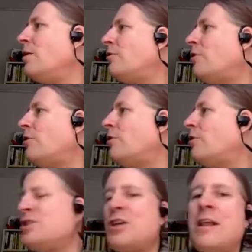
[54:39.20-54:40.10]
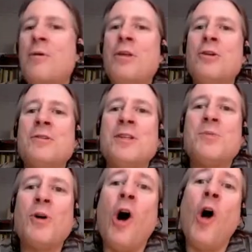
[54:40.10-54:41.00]
So just thought to share that with you,
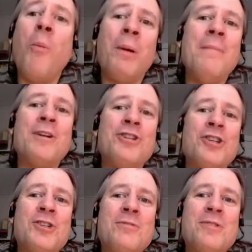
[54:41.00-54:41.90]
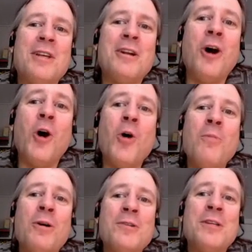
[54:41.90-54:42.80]
since we're all pretty much just sitting at
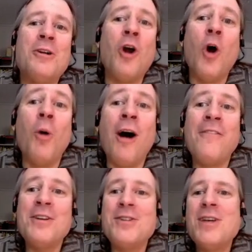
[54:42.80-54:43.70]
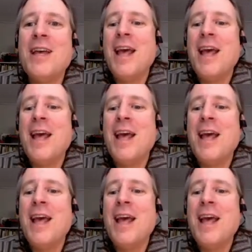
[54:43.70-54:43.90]
home or sitting in our home office.